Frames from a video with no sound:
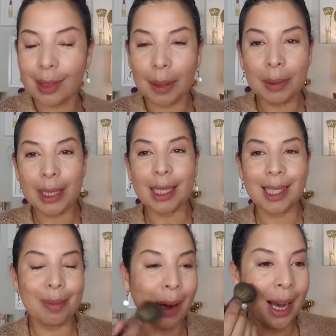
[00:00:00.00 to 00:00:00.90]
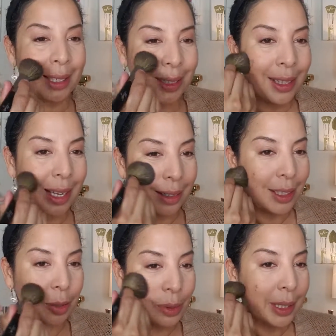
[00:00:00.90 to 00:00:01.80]
I'm going to smile so that it
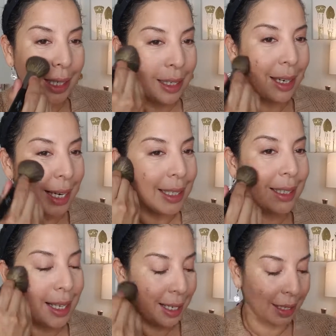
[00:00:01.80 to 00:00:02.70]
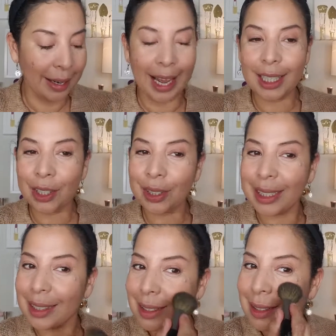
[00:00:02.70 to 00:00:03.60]
looks really nice and natural
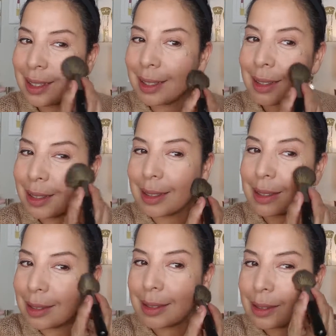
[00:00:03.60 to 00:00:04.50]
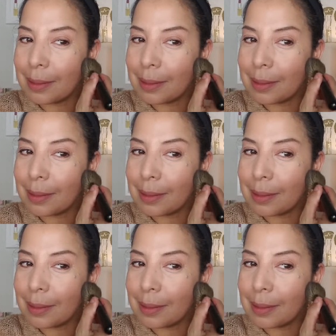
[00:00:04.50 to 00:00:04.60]
and sun-kissed.